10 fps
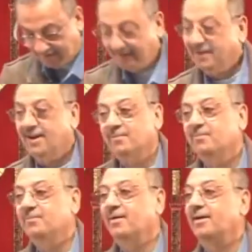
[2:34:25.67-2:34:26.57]

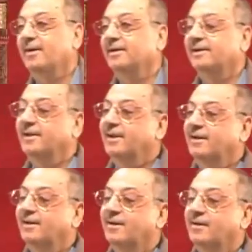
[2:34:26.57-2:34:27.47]
Lamma. Here,
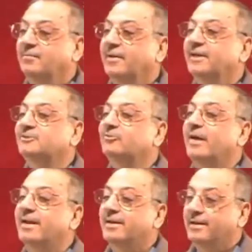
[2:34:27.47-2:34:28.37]
lamma is
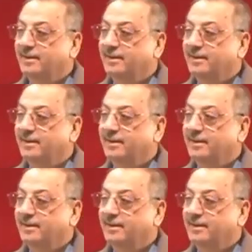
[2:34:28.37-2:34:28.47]
when.